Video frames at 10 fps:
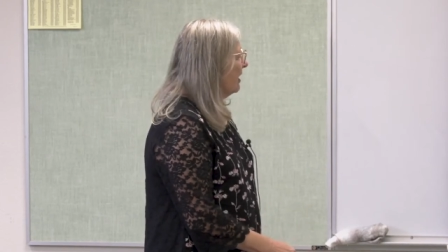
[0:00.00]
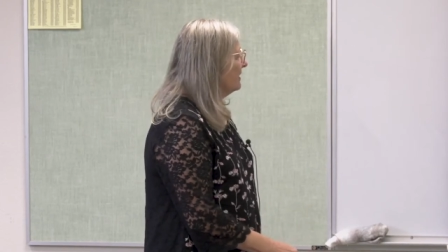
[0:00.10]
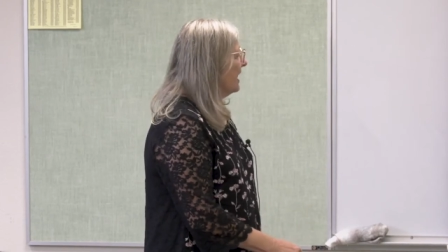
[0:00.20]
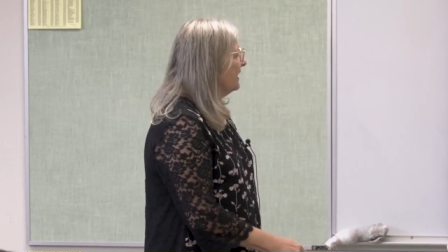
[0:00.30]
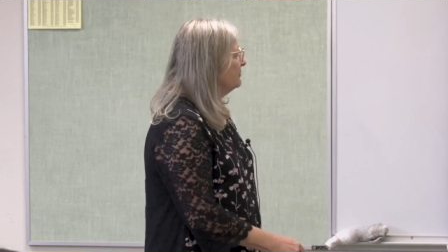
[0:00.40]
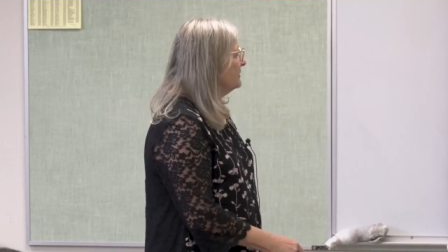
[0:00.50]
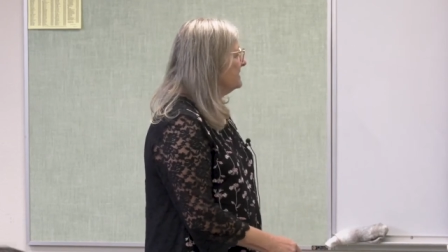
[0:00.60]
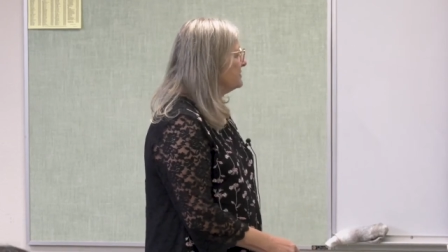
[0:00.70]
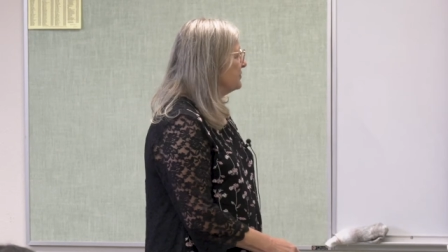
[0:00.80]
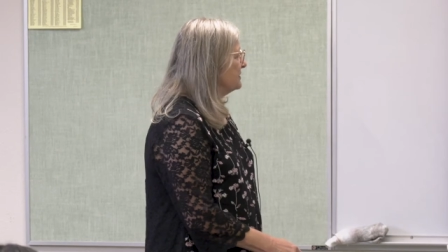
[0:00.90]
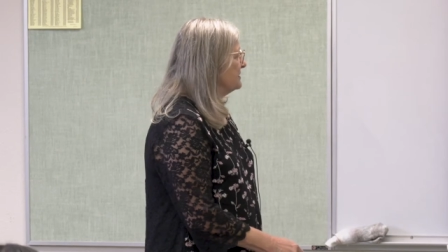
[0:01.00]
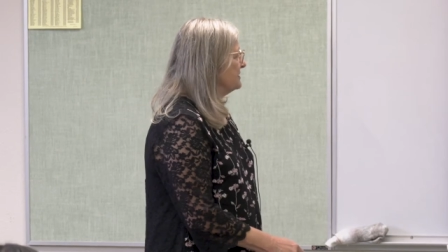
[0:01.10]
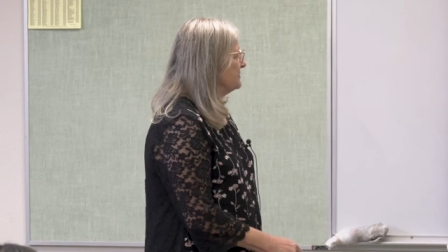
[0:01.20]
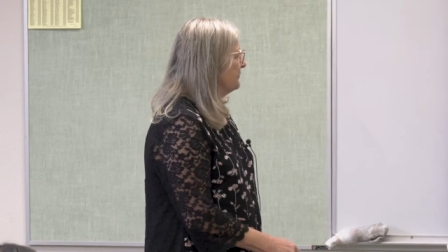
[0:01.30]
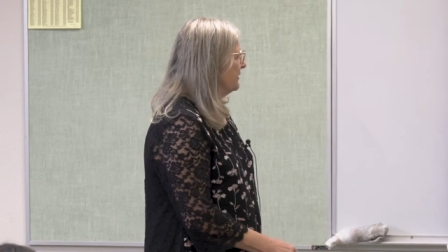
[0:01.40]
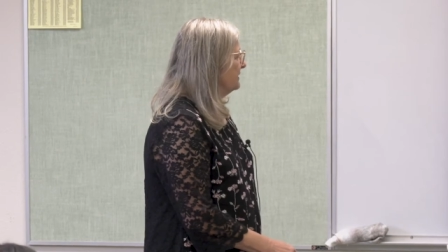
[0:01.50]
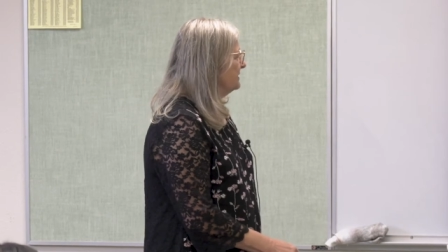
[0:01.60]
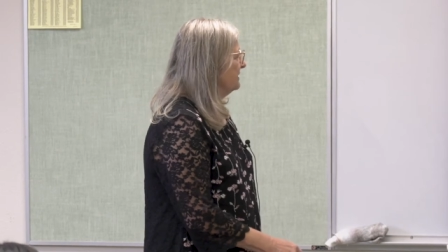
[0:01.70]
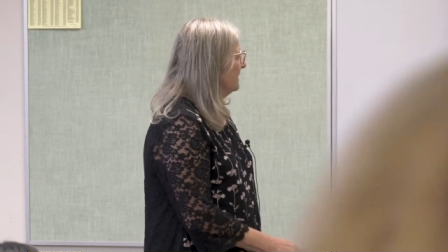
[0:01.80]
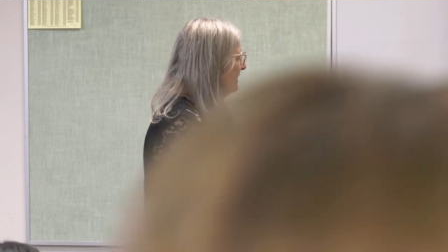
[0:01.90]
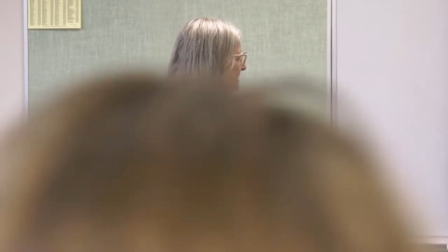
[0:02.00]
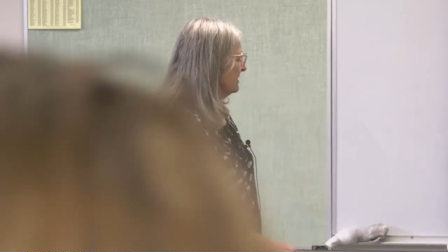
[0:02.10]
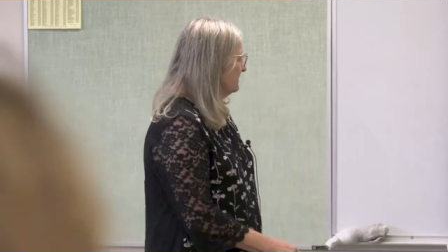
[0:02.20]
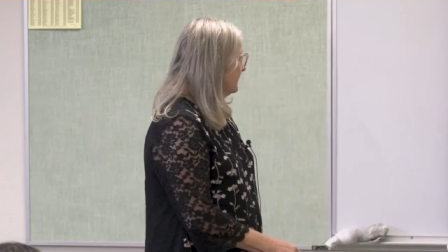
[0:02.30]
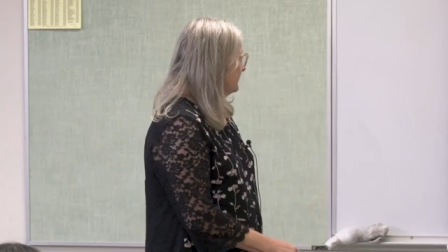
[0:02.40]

online resources for adult